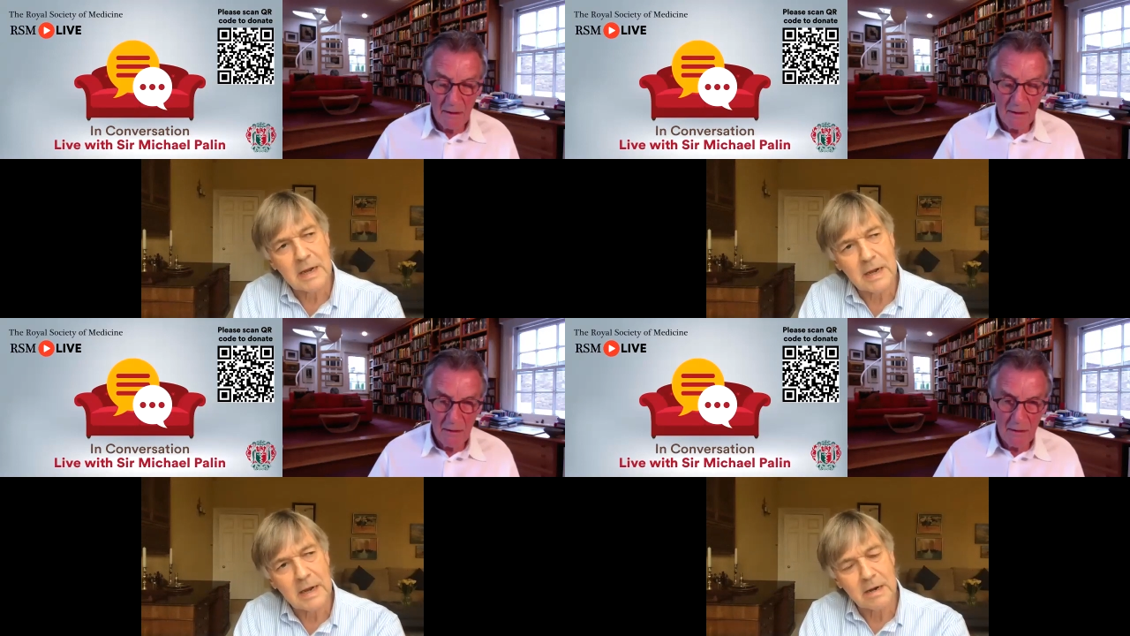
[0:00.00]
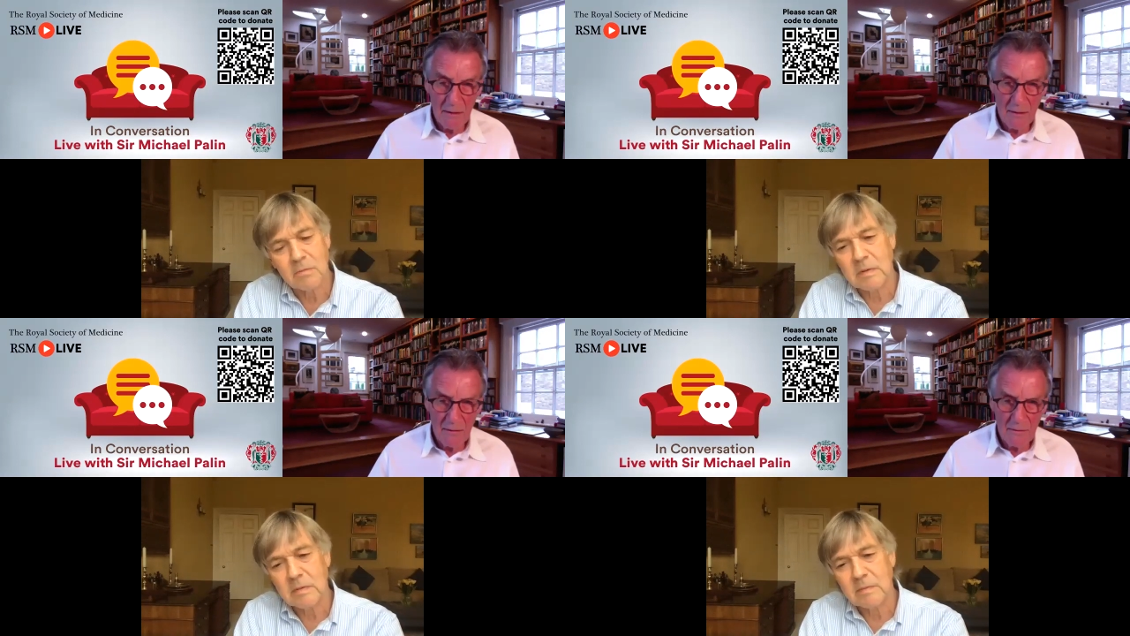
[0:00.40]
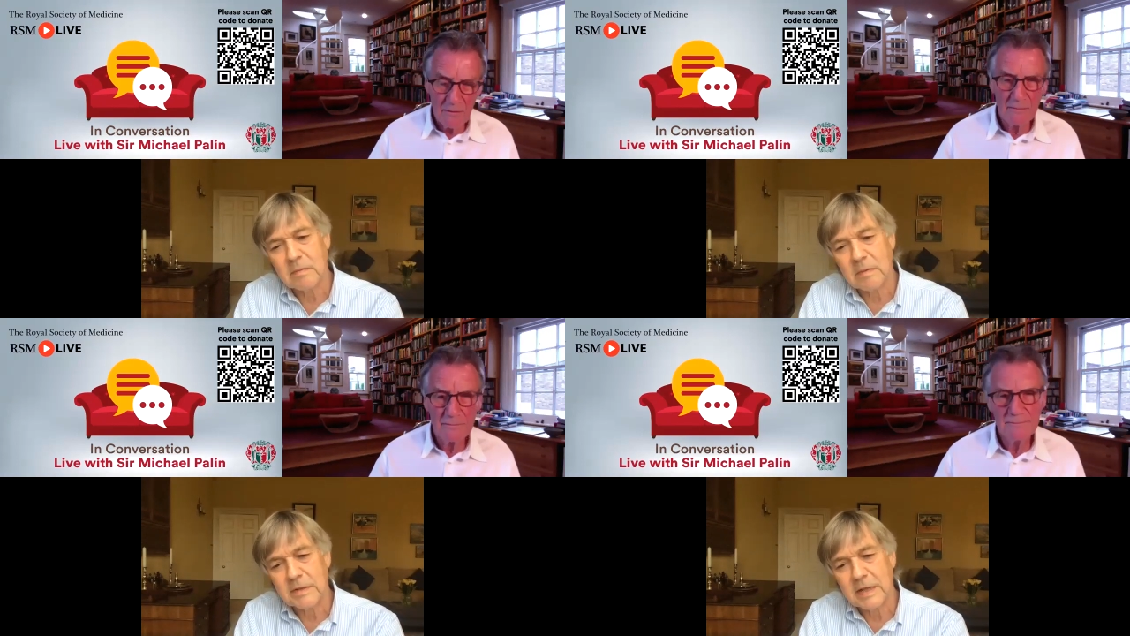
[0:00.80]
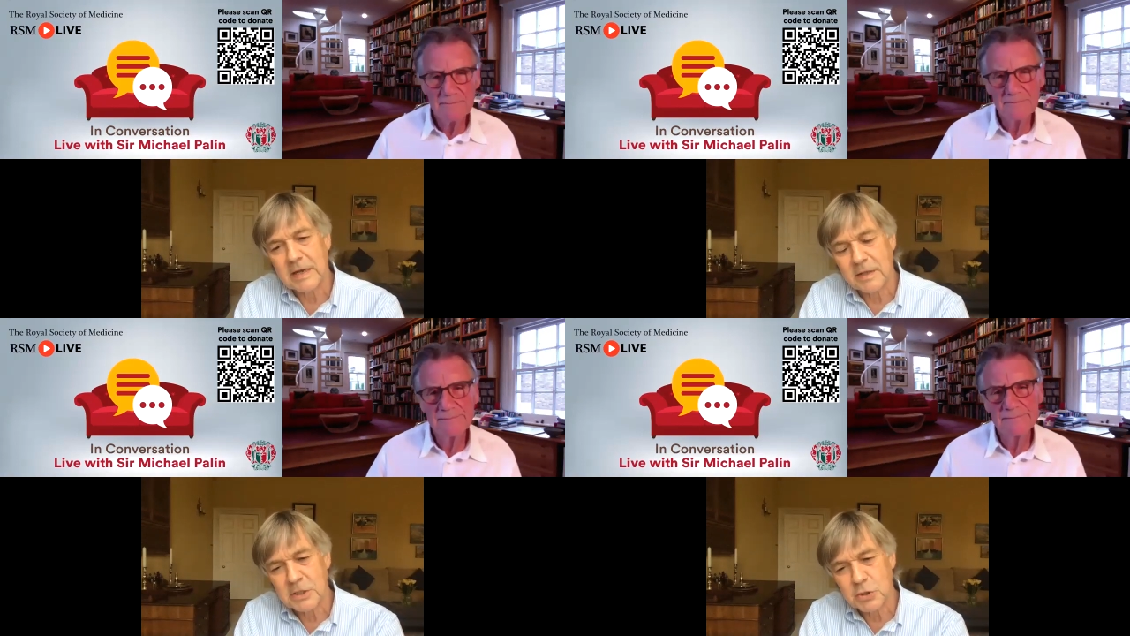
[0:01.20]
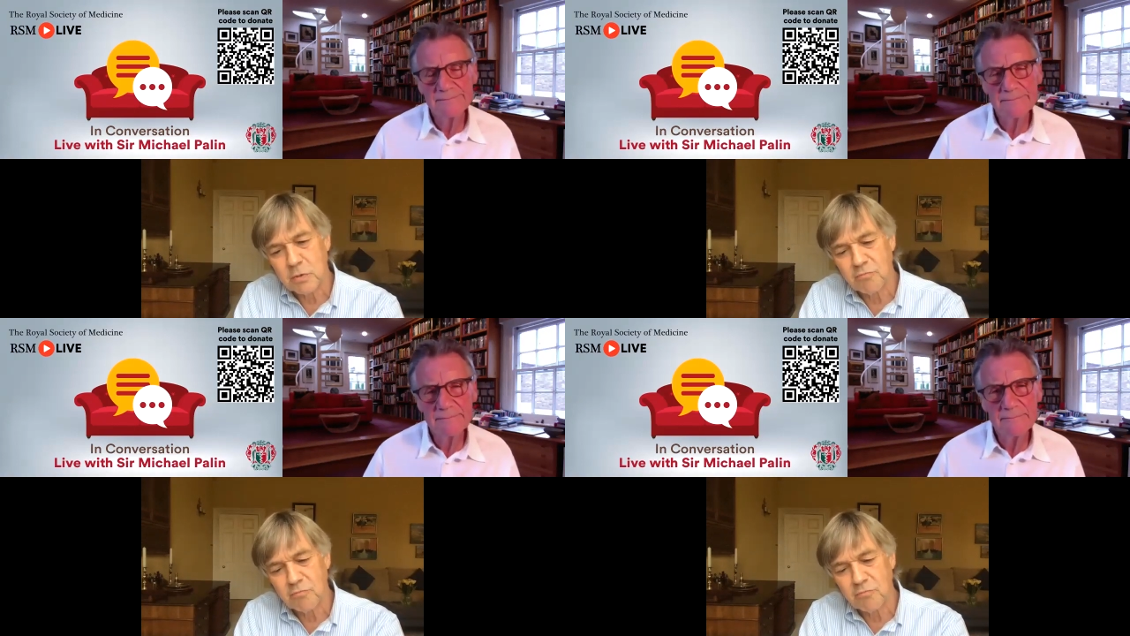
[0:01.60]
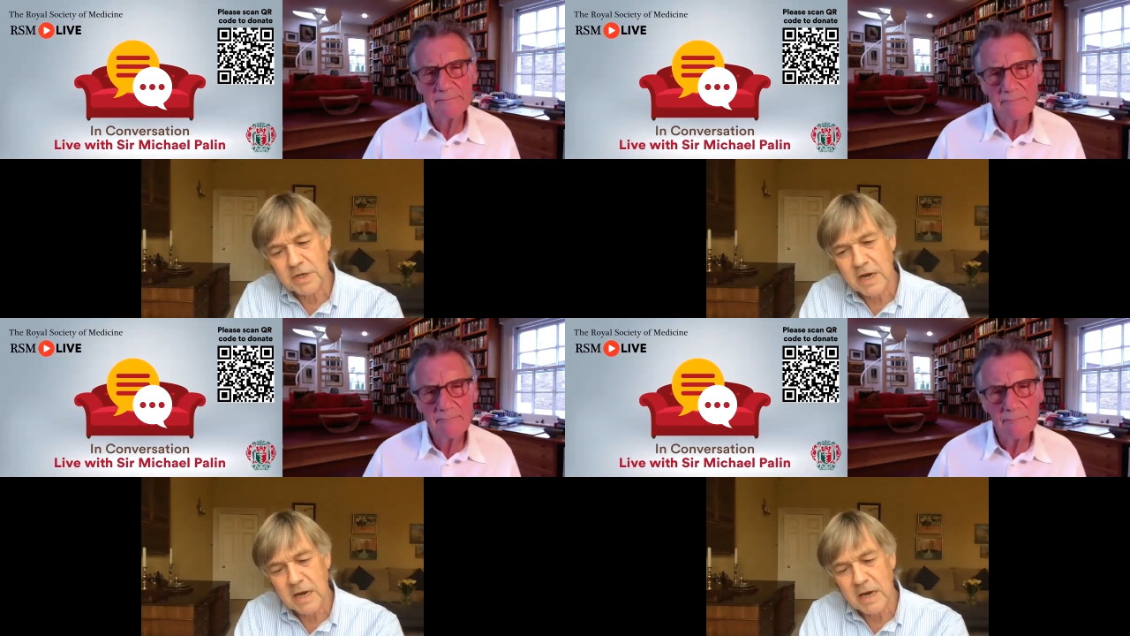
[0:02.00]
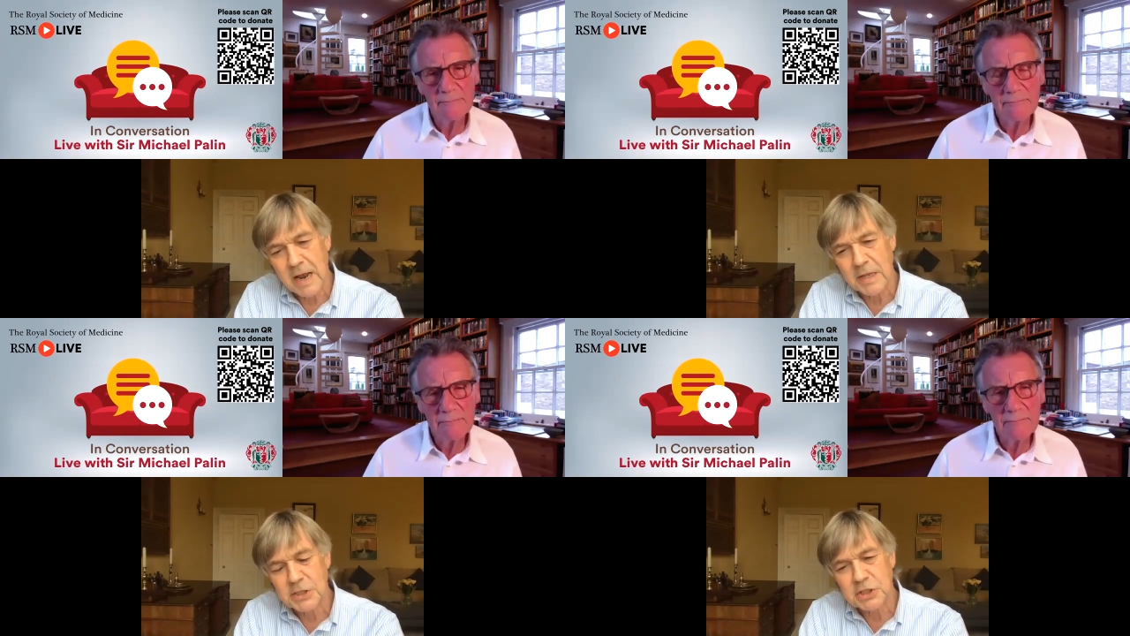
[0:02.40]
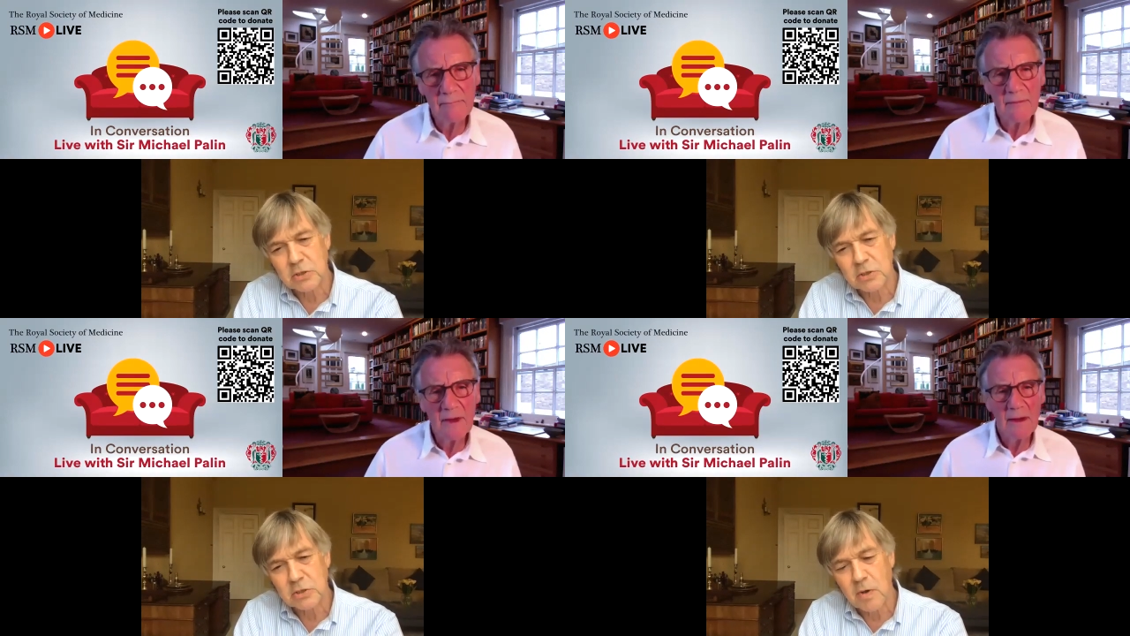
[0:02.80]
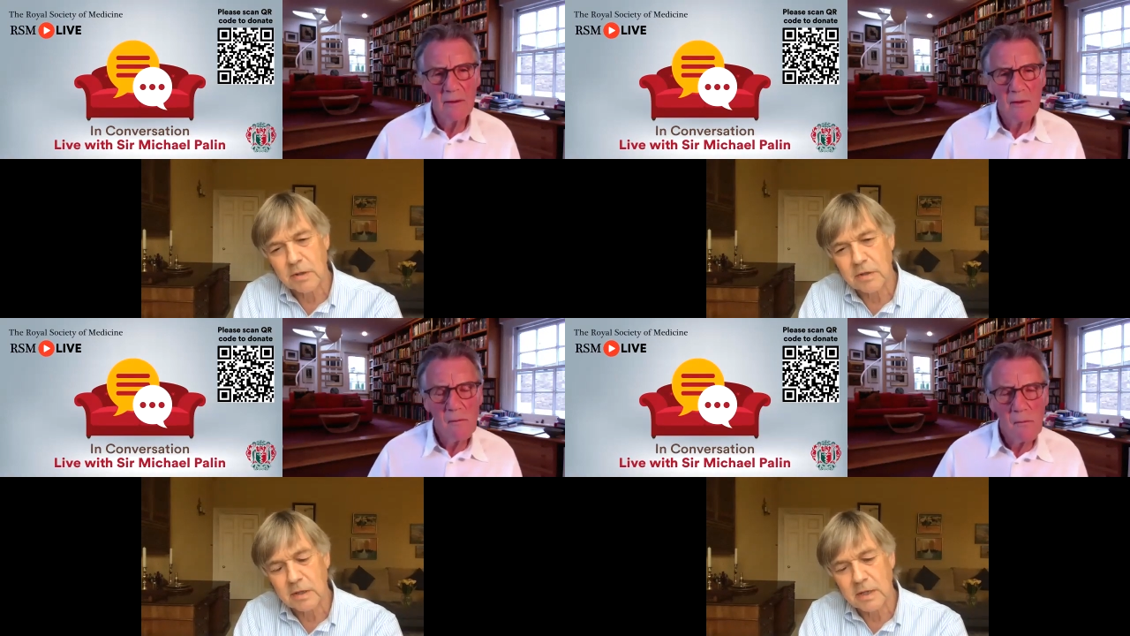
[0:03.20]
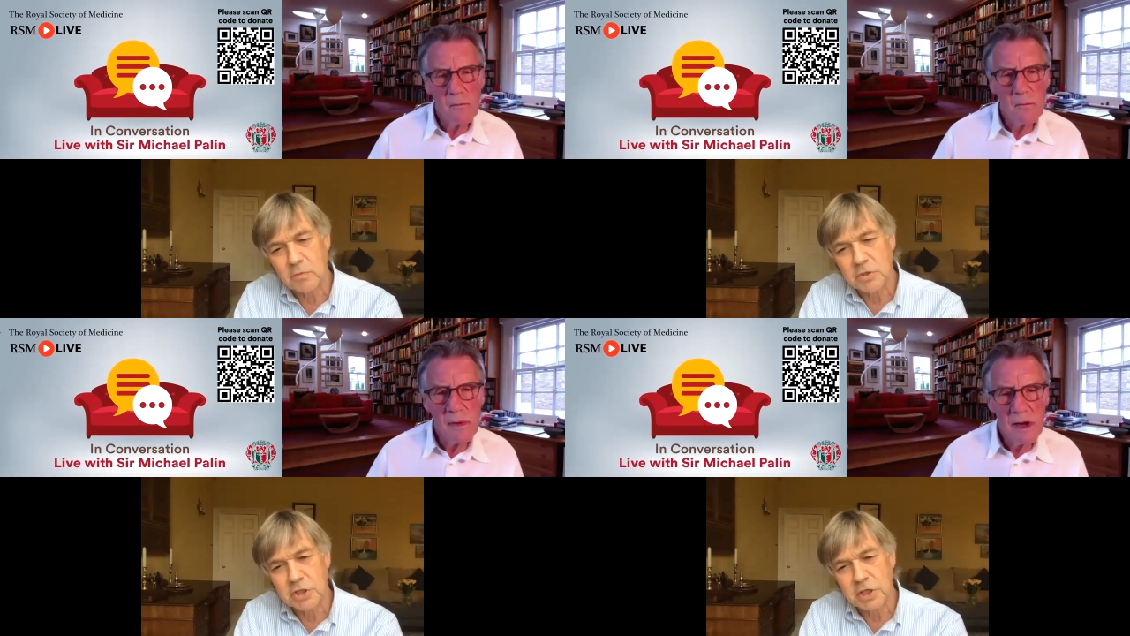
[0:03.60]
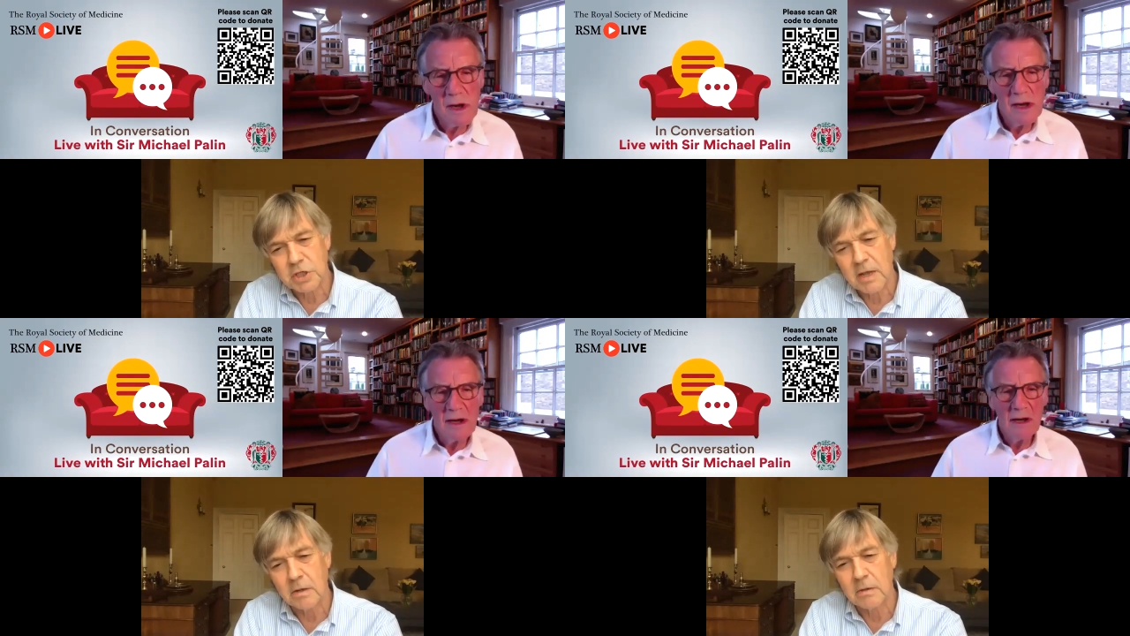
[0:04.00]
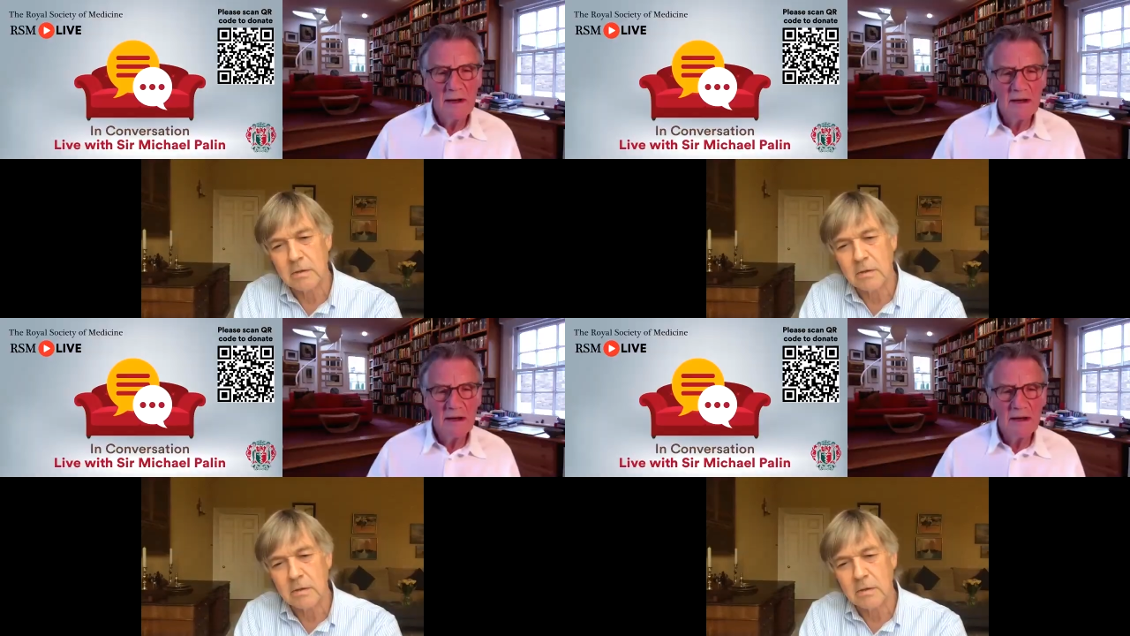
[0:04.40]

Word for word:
Speaker 1: uh, they they sort of revelled in it now, and they still do. I think they watch it now.